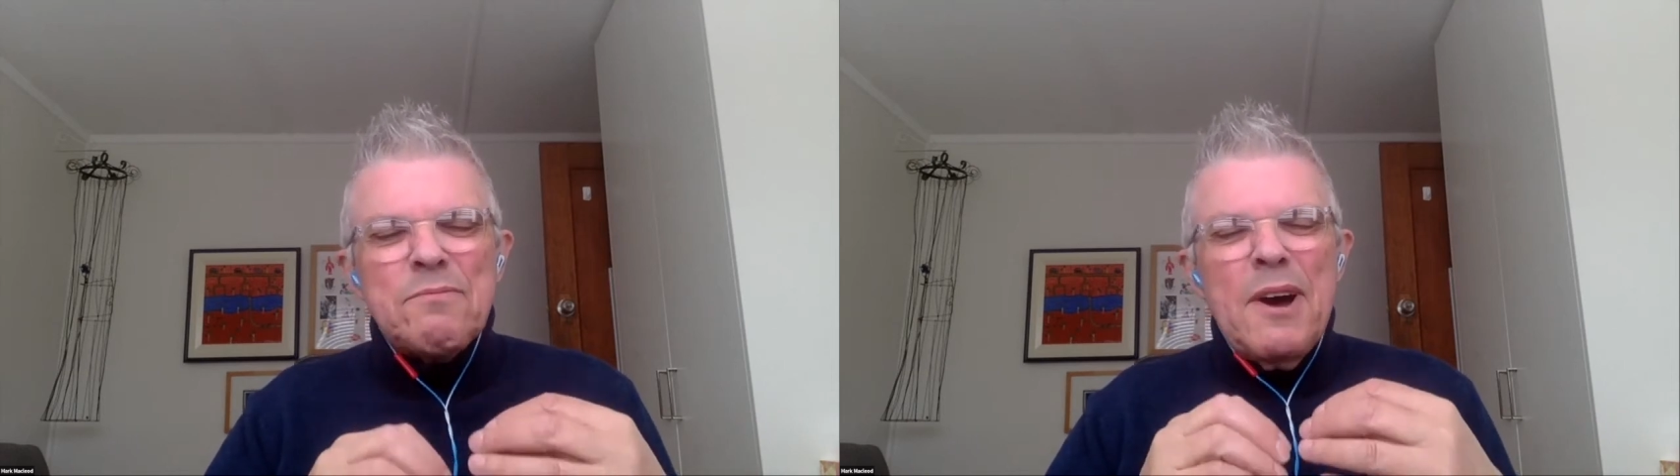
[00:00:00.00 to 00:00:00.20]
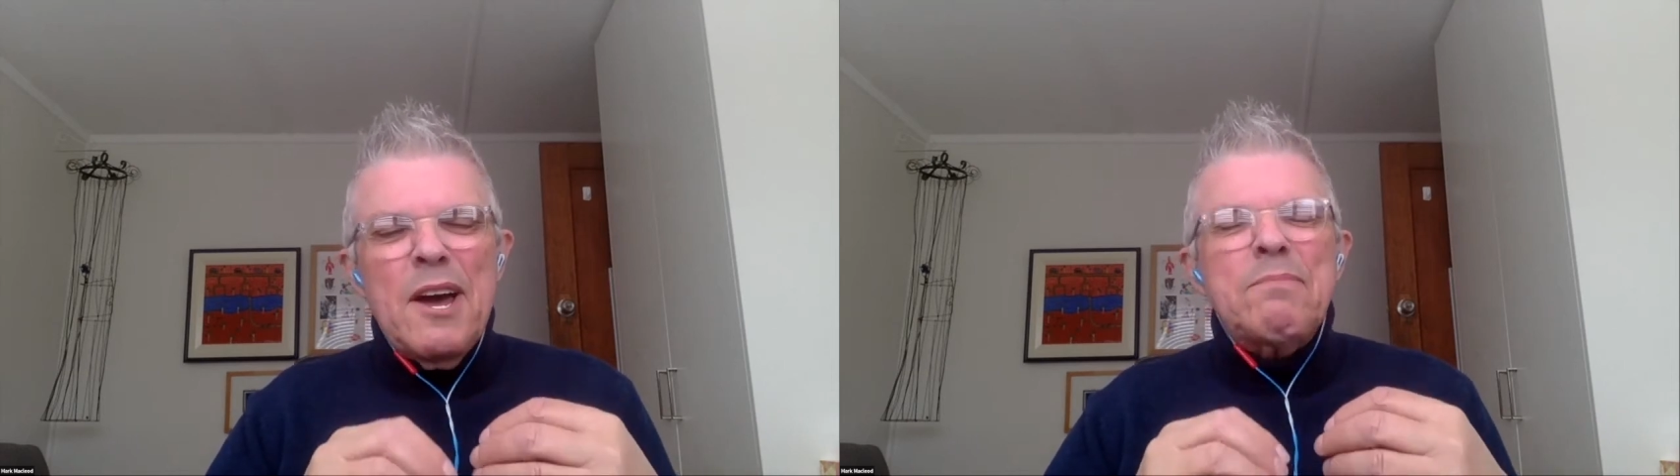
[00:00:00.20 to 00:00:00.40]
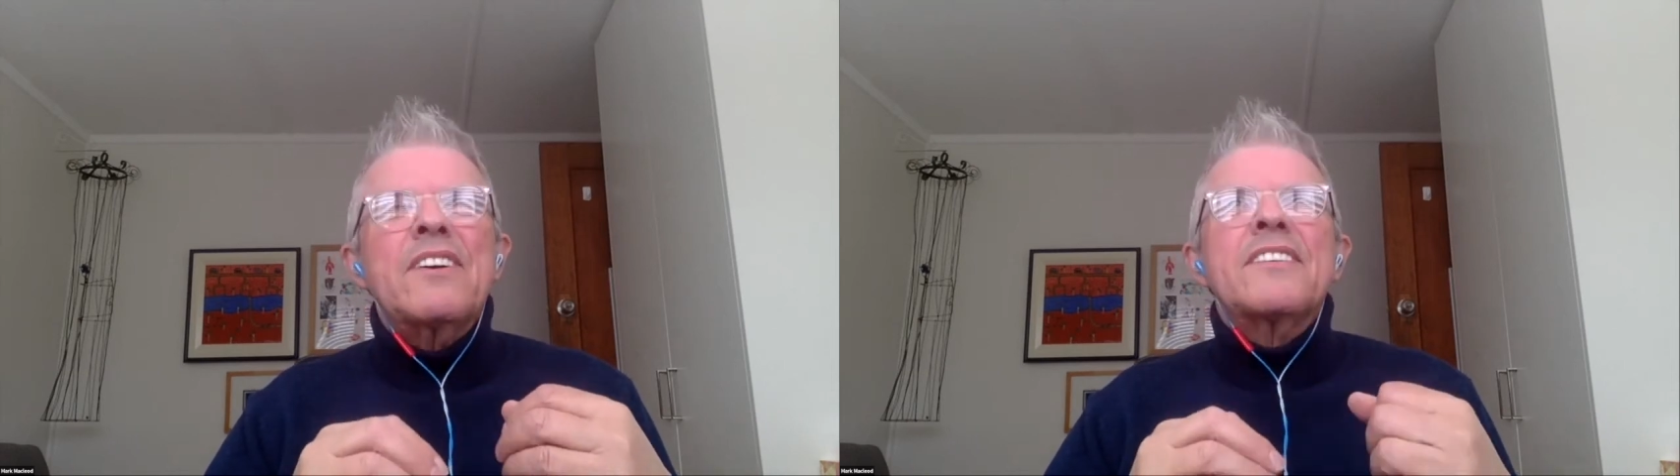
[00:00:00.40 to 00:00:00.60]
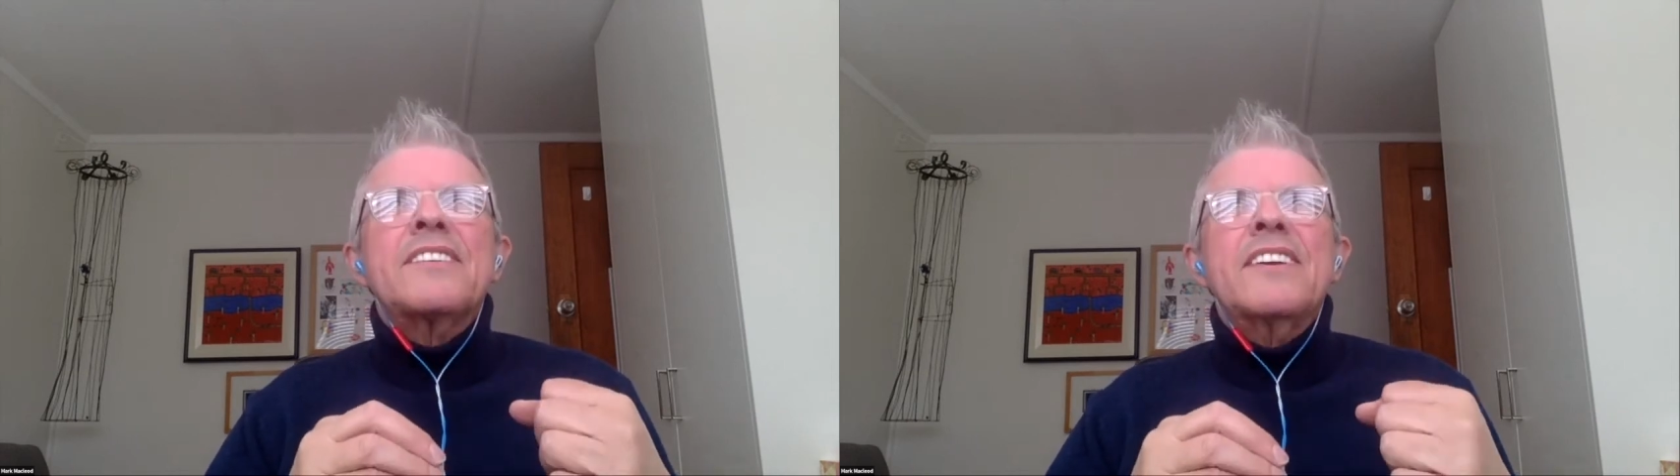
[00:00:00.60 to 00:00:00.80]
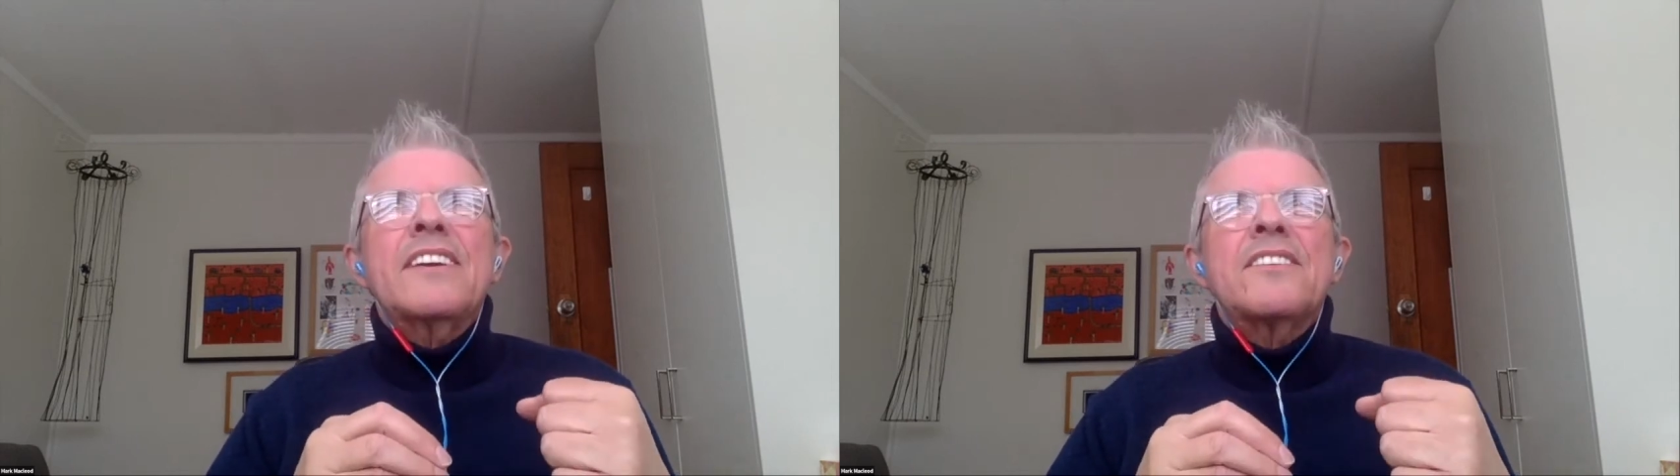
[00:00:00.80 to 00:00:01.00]
my
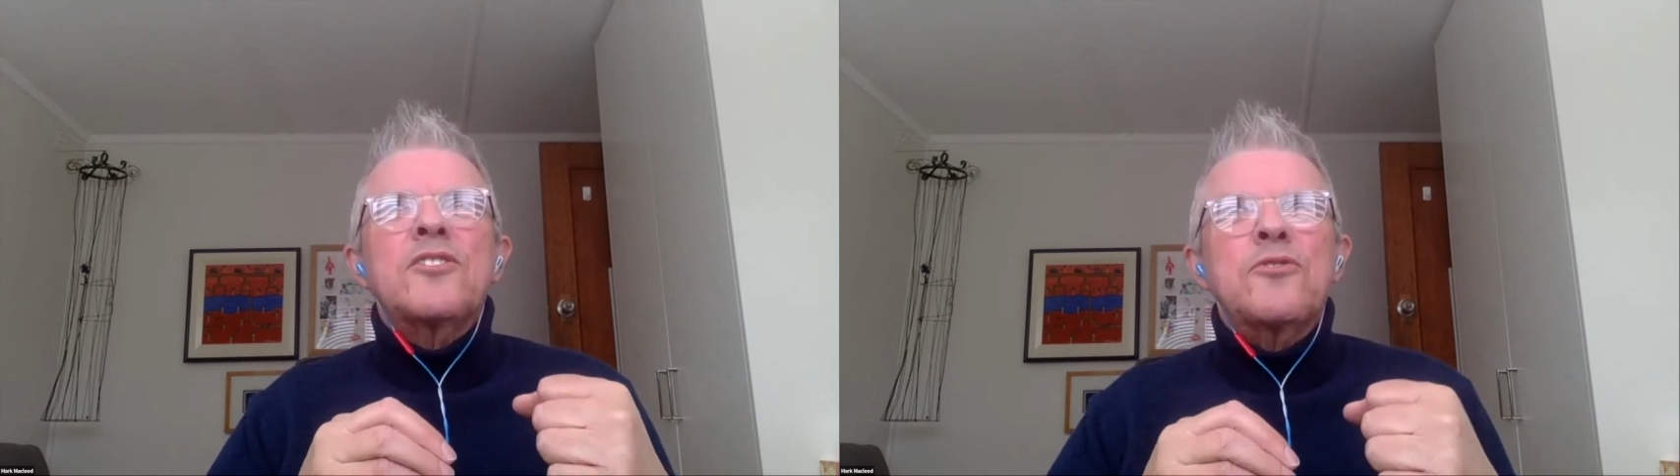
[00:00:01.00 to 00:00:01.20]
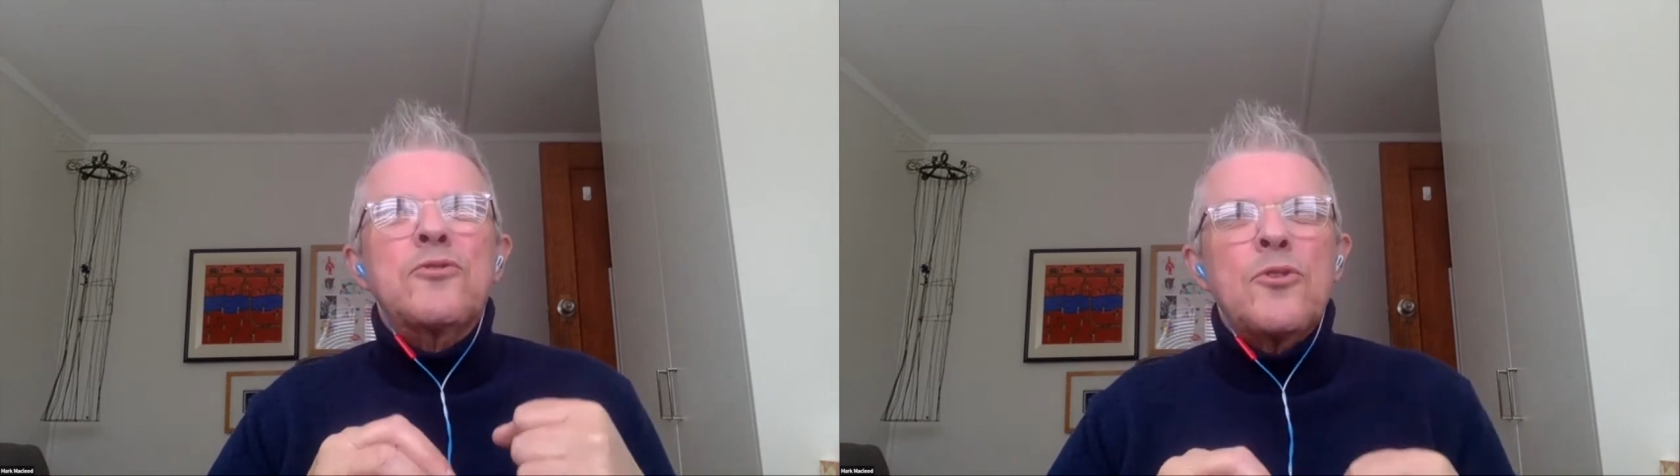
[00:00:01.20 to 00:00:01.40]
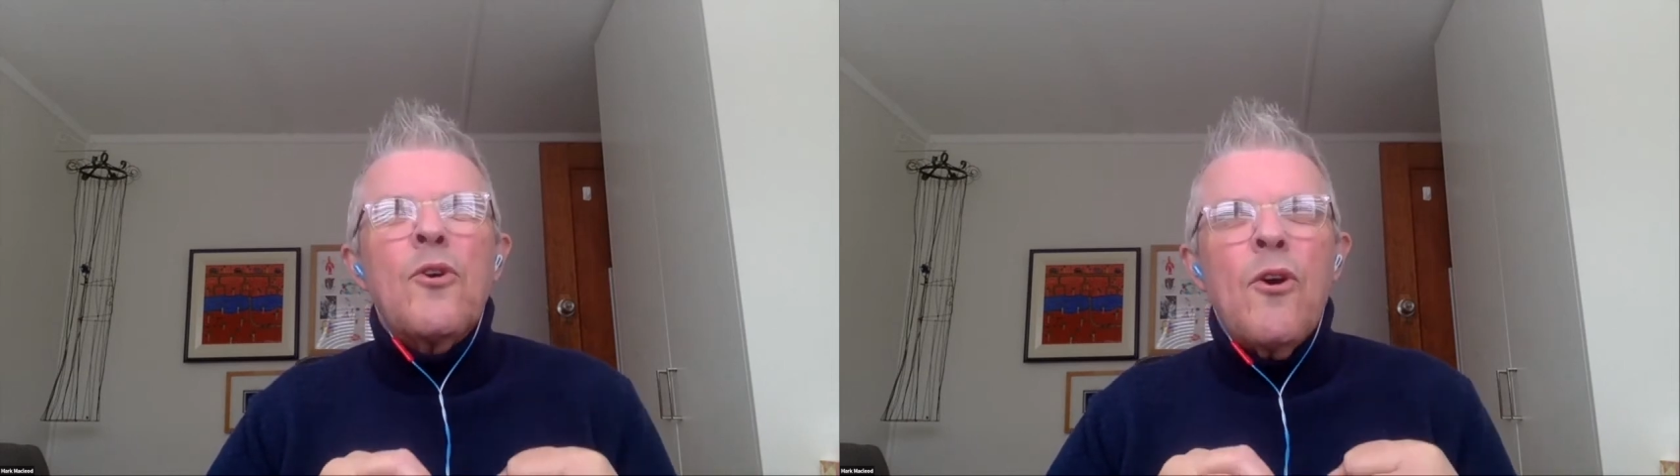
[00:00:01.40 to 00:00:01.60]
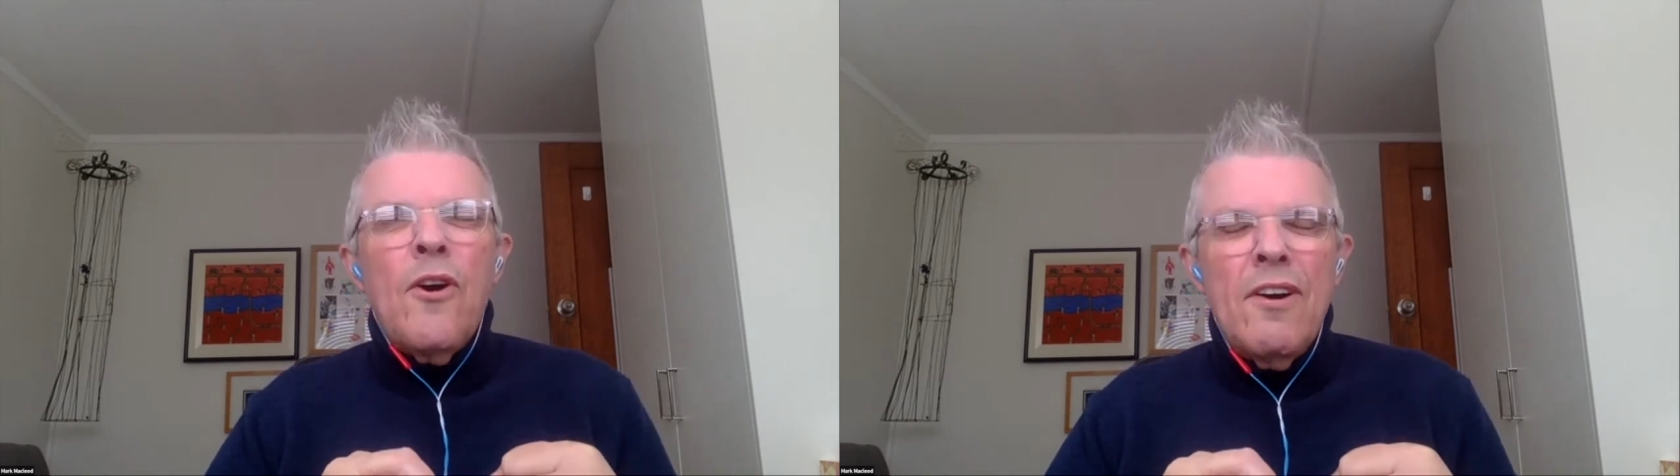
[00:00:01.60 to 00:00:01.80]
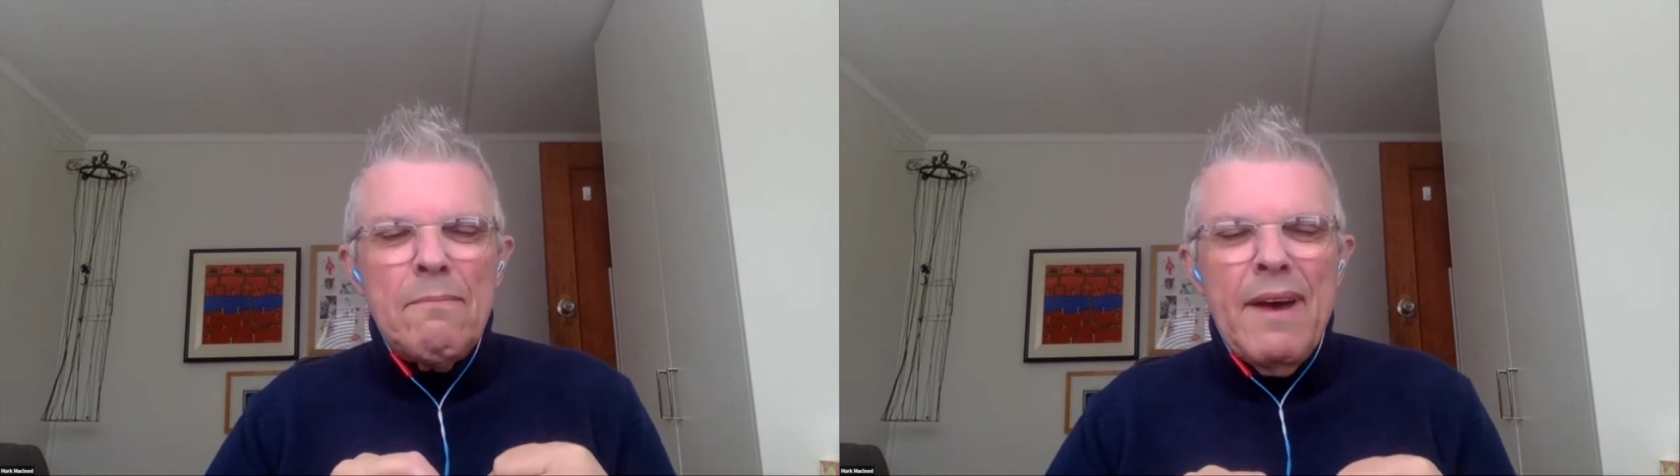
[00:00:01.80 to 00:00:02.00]
ability to draw